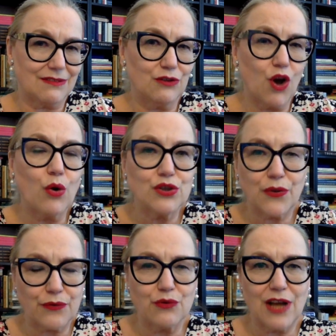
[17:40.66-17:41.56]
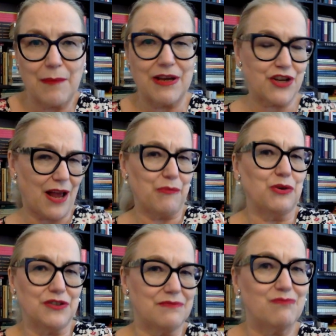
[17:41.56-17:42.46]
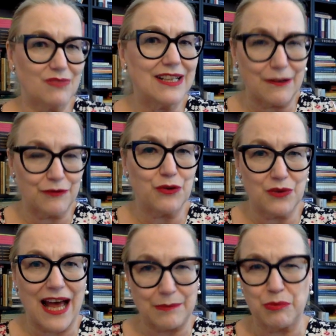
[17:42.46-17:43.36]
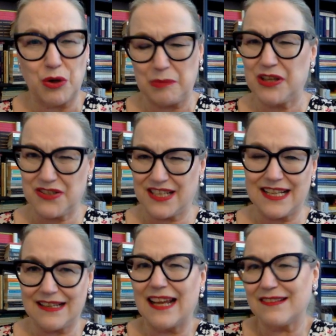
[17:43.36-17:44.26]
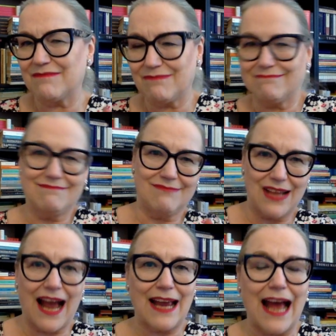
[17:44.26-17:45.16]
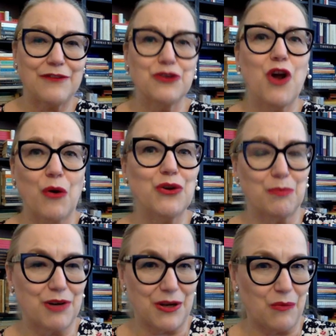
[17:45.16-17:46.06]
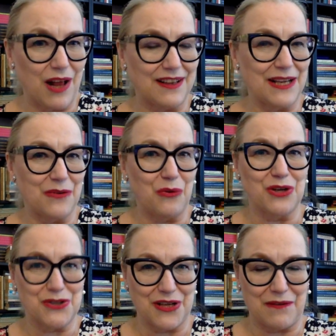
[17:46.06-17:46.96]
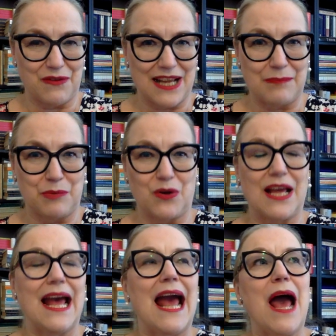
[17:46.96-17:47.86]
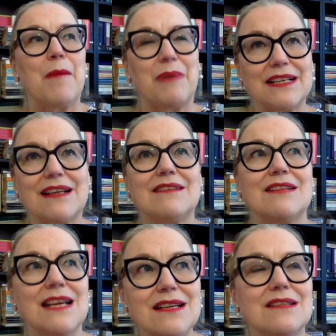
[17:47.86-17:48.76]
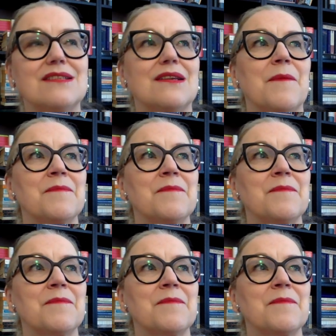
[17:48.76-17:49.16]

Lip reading: goes through dementia, I wouldn't give you that book, because I had to know you pretty well in order to give you that book. But it is,